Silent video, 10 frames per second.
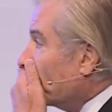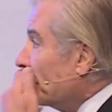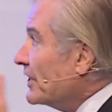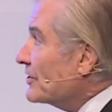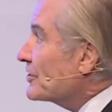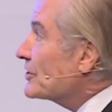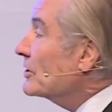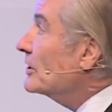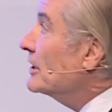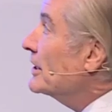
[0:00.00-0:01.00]
This
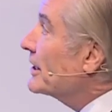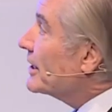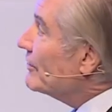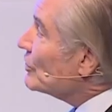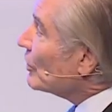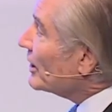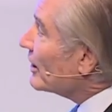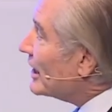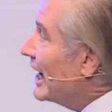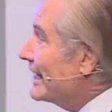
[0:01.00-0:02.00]
gives you a little
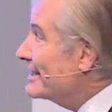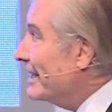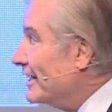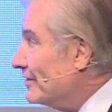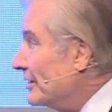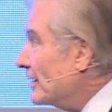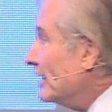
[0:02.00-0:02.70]
content of it.